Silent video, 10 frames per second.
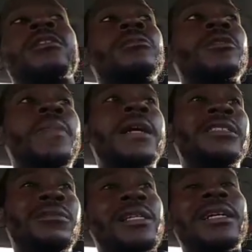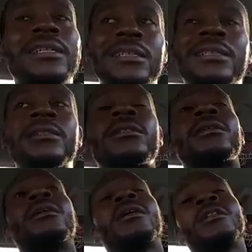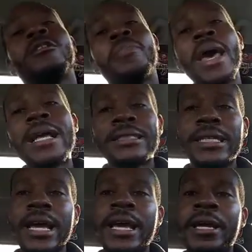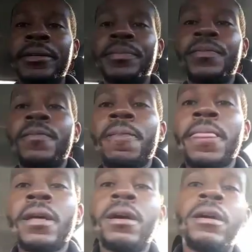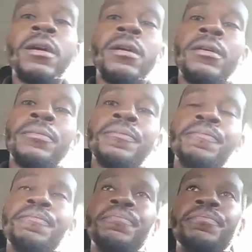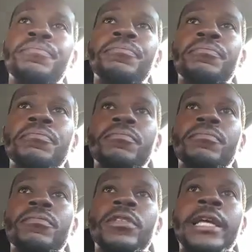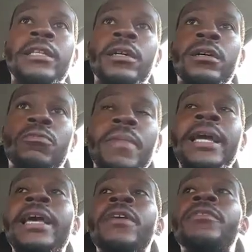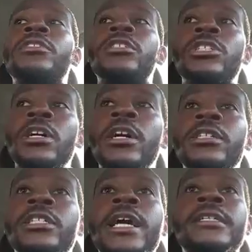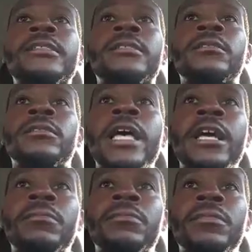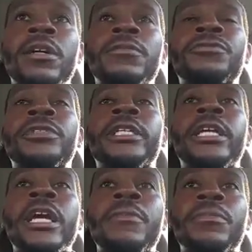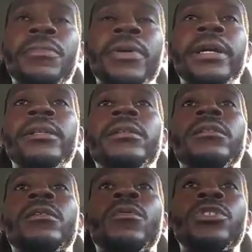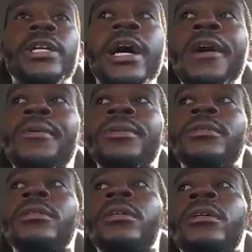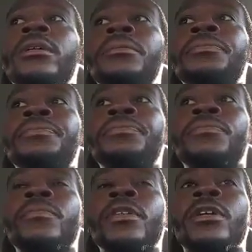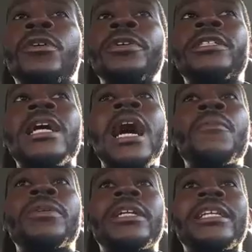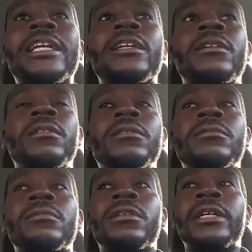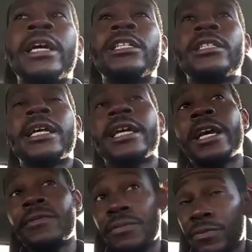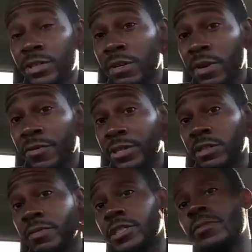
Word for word: and in some spots it was like the passing game, Mike Evans, DeSean Jackson, Adam Humphrey, Cameron Brate, O.J. Howard, Chris Godwin didn't get a catch that game for some reason. Some